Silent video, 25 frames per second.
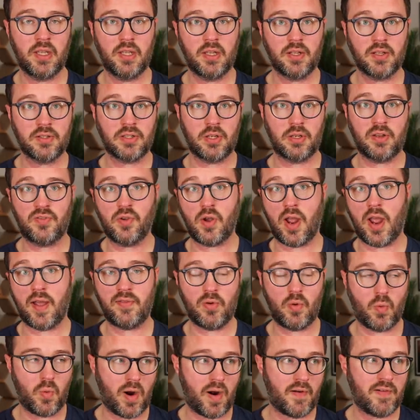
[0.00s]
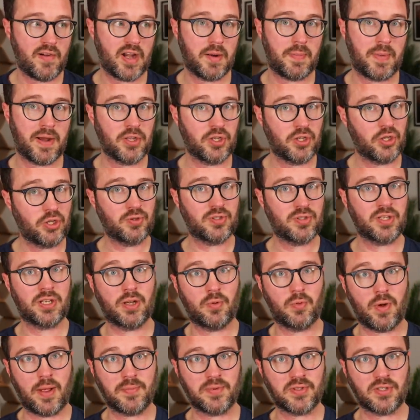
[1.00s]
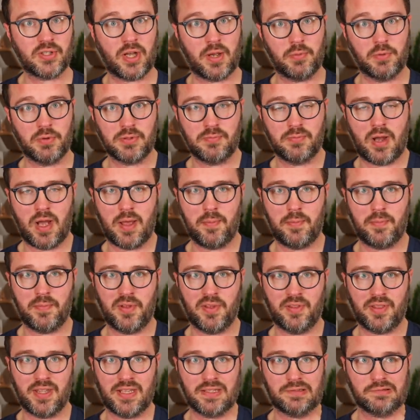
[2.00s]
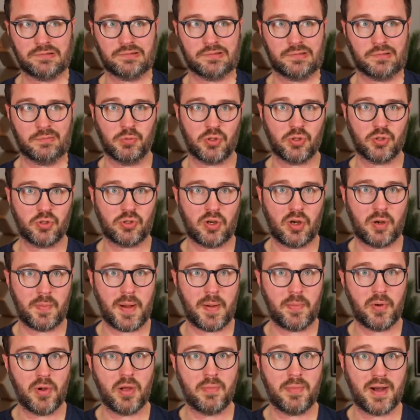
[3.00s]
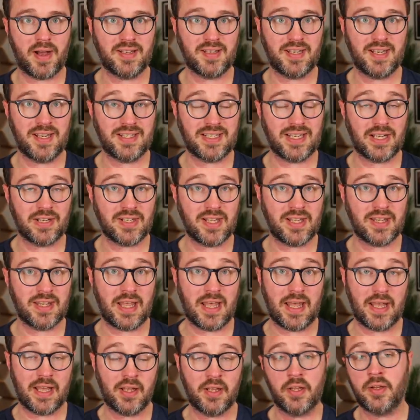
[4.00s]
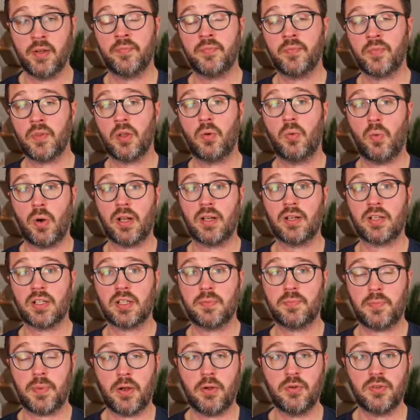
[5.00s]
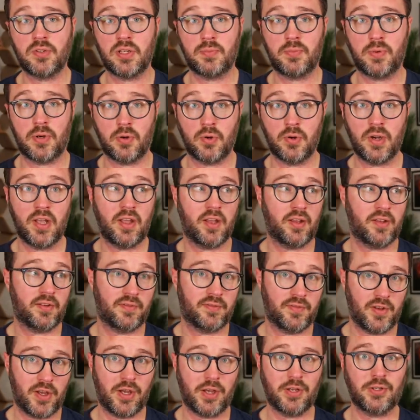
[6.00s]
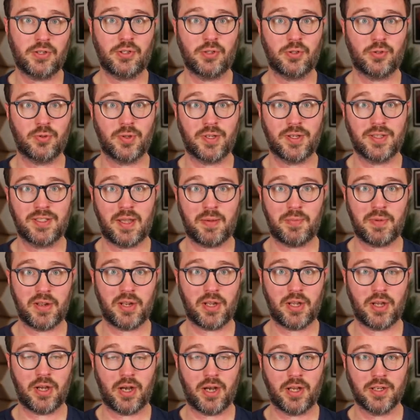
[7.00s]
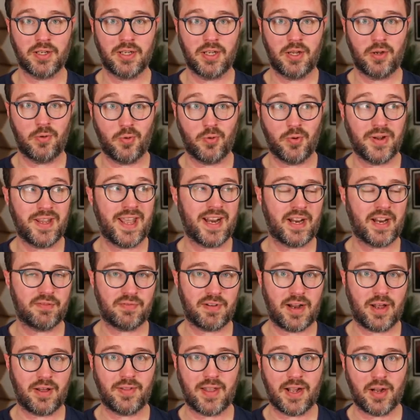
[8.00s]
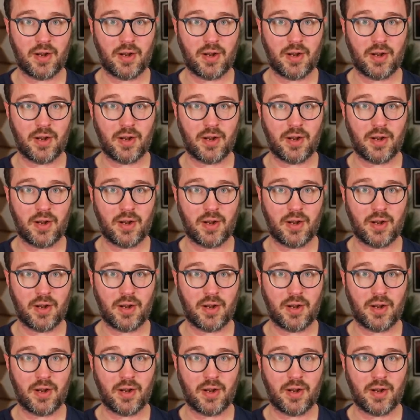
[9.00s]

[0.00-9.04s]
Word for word: So if you're ever worried about using a website, which might you think, oh, I'm not sure about putting my details in there, what a disposable virtual debit card will get around that